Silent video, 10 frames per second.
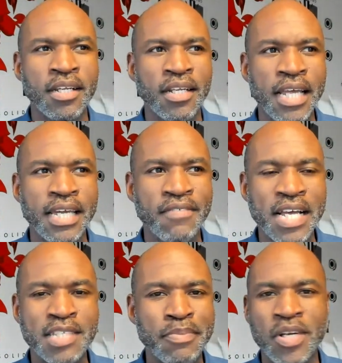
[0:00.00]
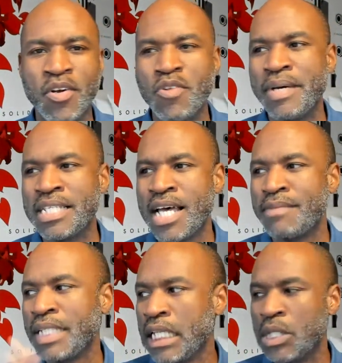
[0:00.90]
Like, if I spent all my
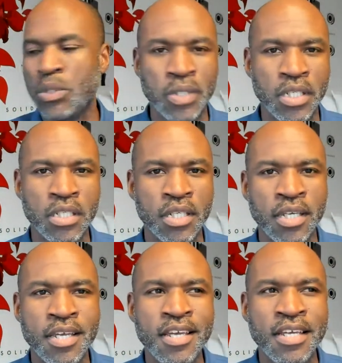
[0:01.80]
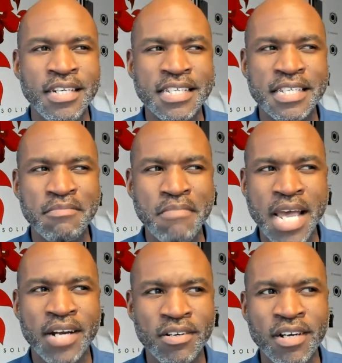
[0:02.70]
time alone, does it
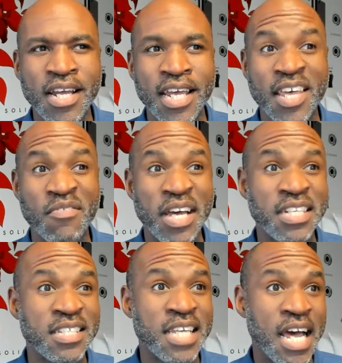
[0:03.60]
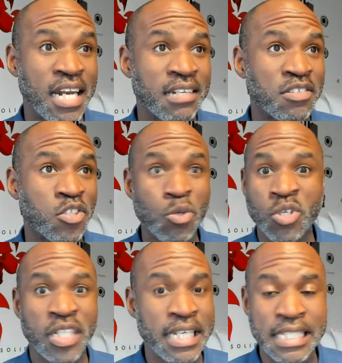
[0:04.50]
matter if I just got
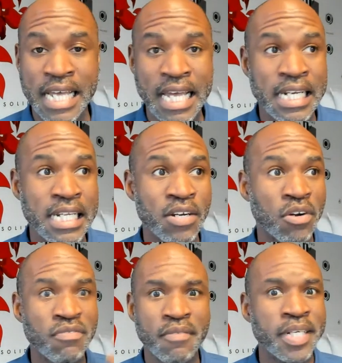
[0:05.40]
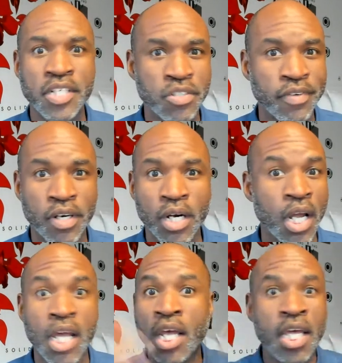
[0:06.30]
social anxiety or if I'm an introvert?
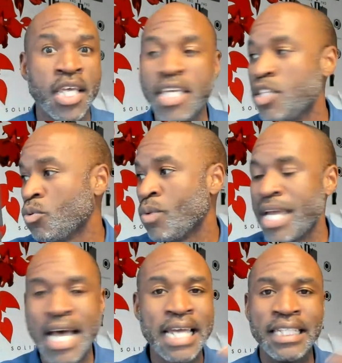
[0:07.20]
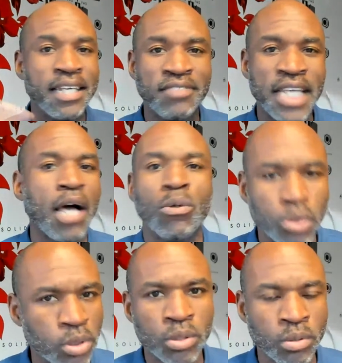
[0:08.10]
Either way, I ain't left the
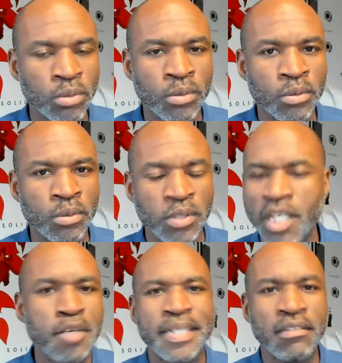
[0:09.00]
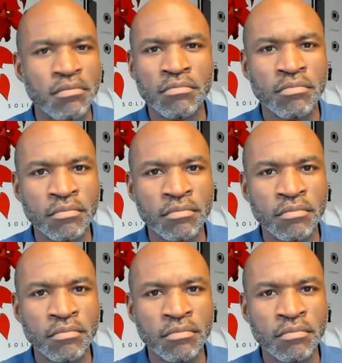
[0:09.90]
house. You know what I mean?